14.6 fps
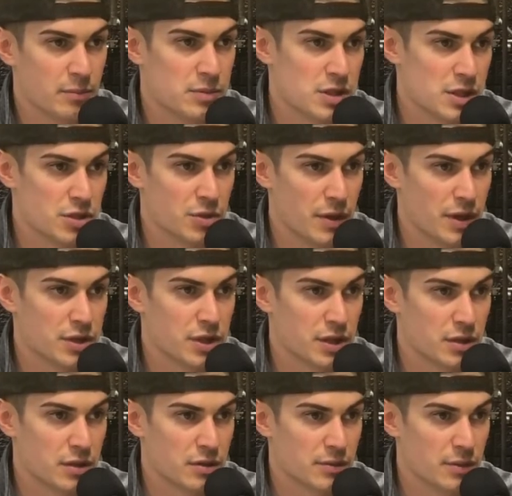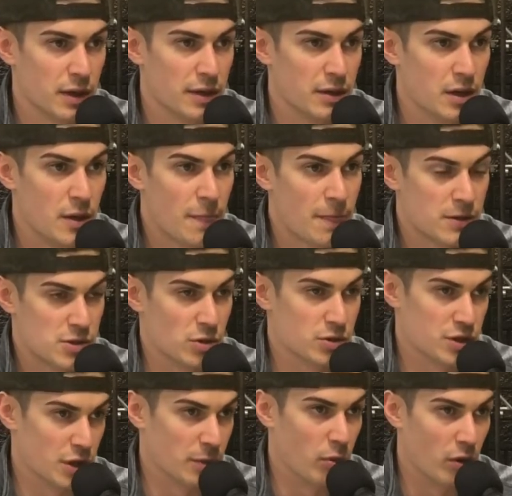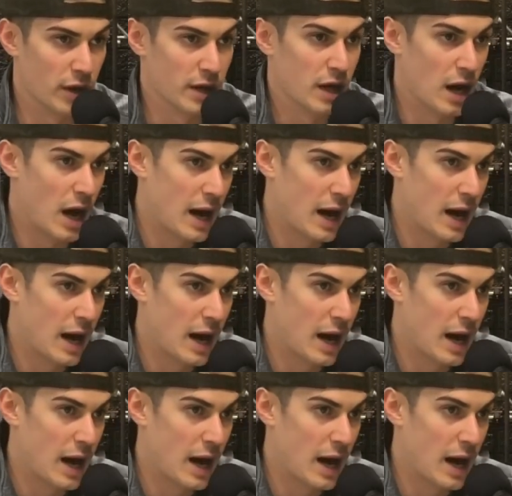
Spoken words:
situation, right? So to your point,